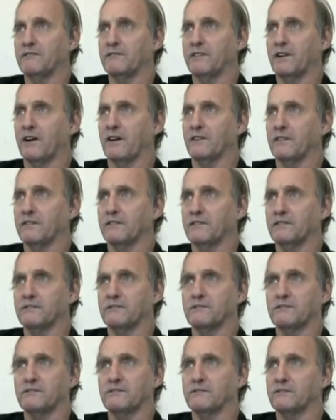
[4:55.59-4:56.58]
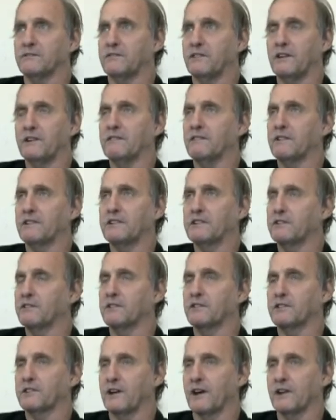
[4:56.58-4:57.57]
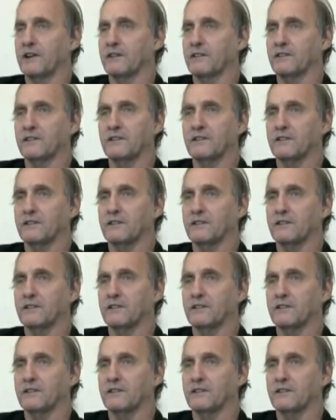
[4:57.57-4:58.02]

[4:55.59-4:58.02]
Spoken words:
felt very much suicidal.